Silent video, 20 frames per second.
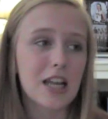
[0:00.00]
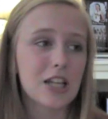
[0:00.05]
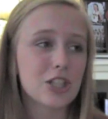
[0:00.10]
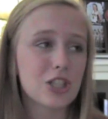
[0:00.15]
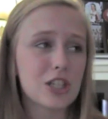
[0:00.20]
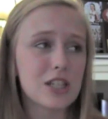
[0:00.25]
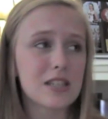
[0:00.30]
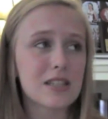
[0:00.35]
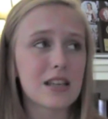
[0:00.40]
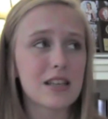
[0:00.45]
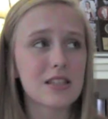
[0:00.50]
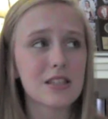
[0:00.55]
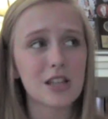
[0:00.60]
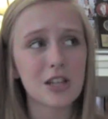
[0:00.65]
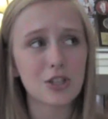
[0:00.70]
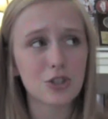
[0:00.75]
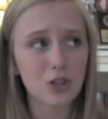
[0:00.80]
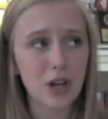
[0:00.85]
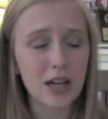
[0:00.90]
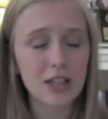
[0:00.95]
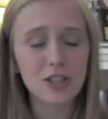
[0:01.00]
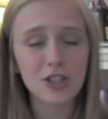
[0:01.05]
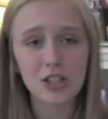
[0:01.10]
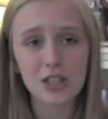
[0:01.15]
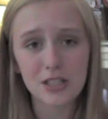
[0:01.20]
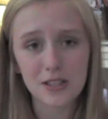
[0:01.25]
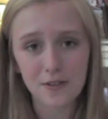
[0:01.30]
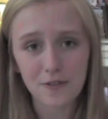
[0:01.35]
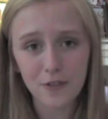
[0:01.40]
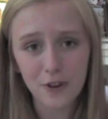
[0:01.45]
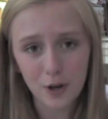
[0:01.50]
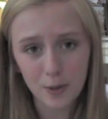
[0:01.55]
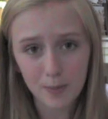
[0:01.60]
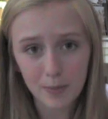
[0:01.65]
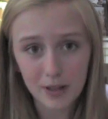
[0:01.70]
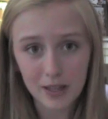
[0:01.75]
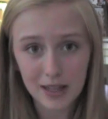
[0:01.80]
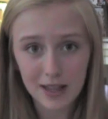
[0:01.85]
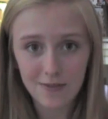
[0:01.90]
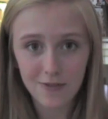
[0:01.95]
and she says the director is a
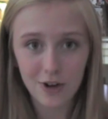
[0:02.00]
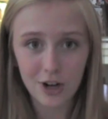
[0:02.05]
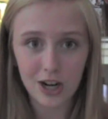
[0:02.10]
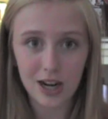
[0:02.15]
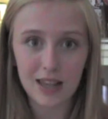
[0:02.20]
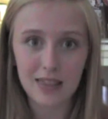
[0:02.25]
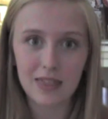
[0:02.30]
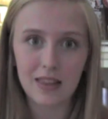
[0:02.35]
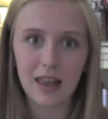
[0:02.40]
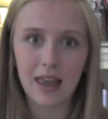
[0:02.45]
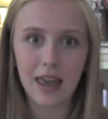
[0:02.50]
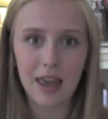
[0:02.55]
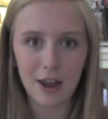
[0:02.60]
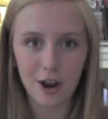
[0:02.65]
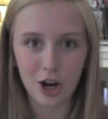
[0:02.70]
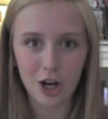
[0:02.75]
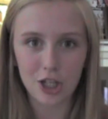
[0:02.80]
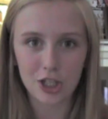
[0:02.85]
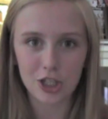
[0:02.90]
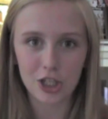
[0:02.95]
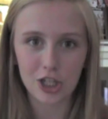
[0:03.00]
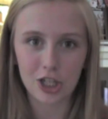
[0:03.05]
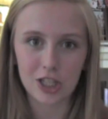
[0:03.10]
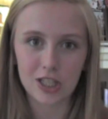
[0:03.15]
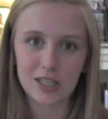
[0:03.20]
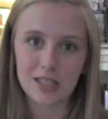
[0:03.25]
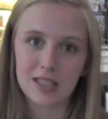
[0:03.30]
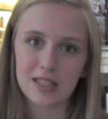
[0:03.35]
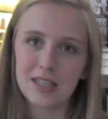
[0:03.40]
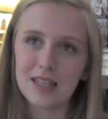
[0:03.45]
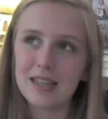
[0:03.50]
firm believer in the characters.